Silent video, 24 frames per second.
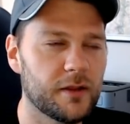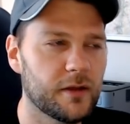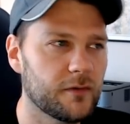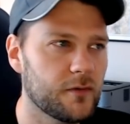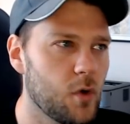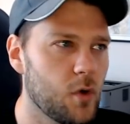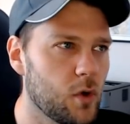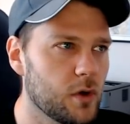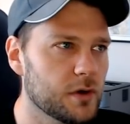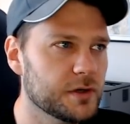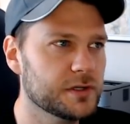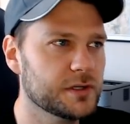Of
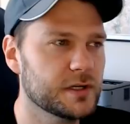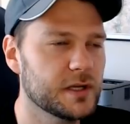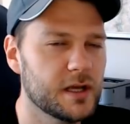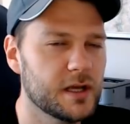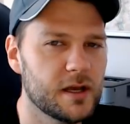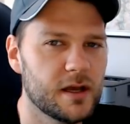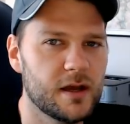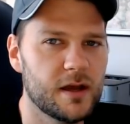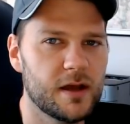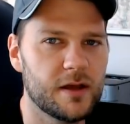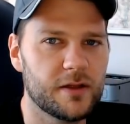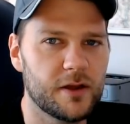course,
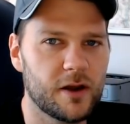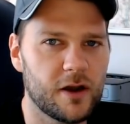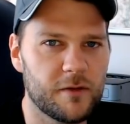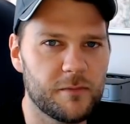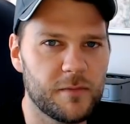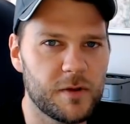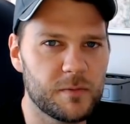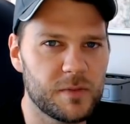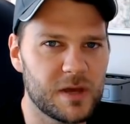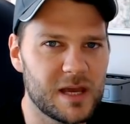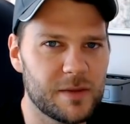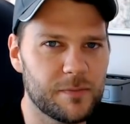there have
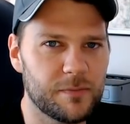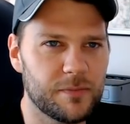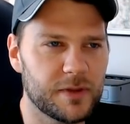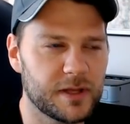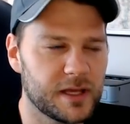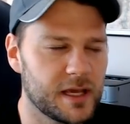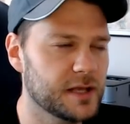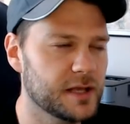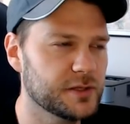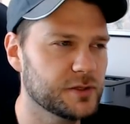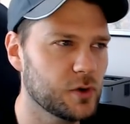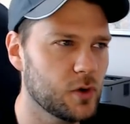been people,
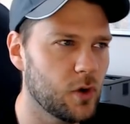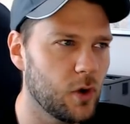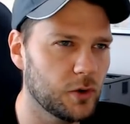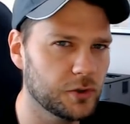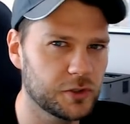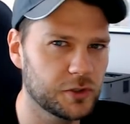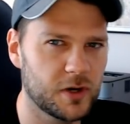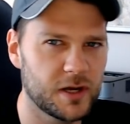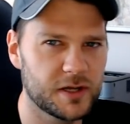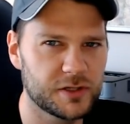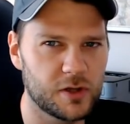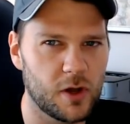cancel
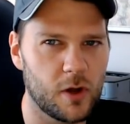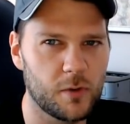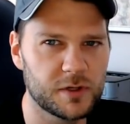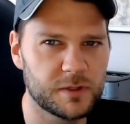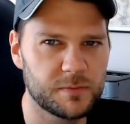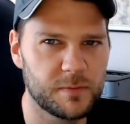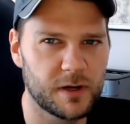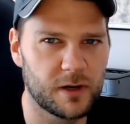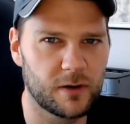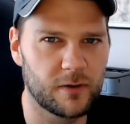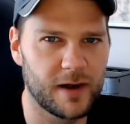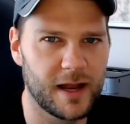culture has always
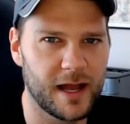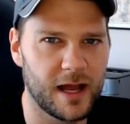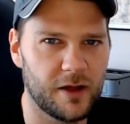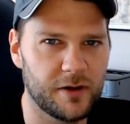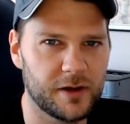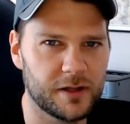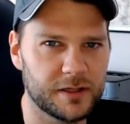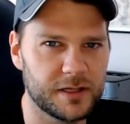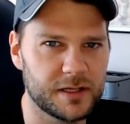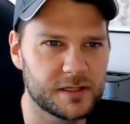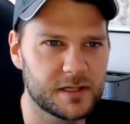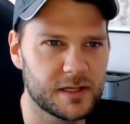been around,
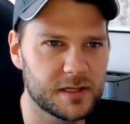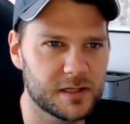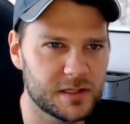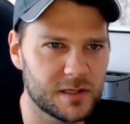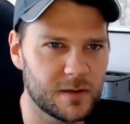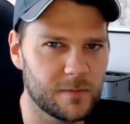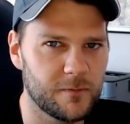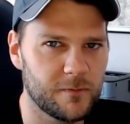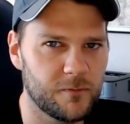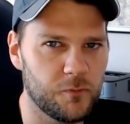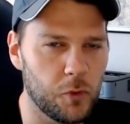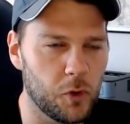at least in
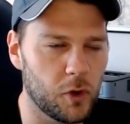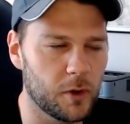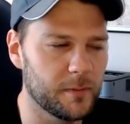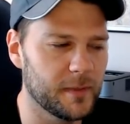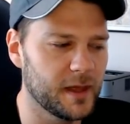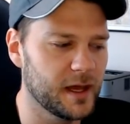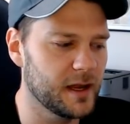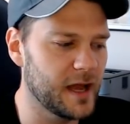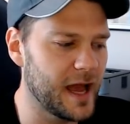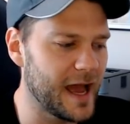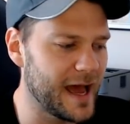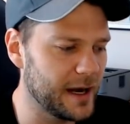some form,
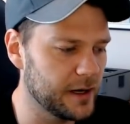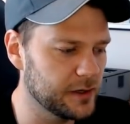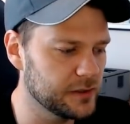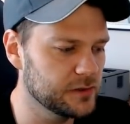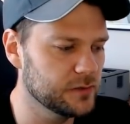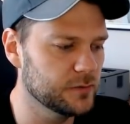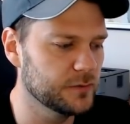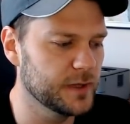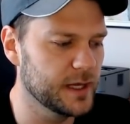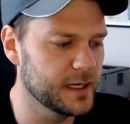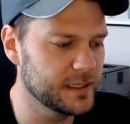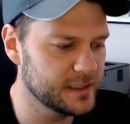that
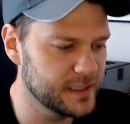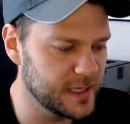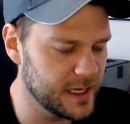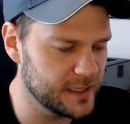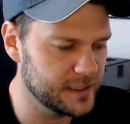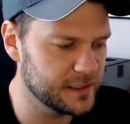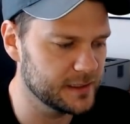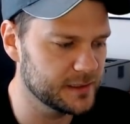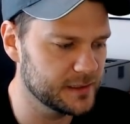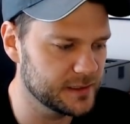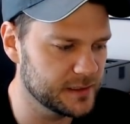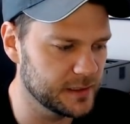attitude, that
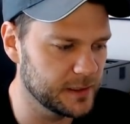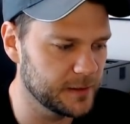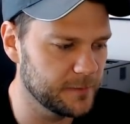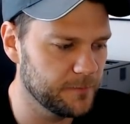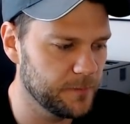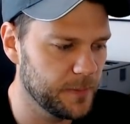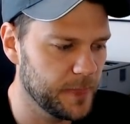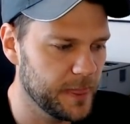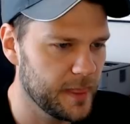tendency.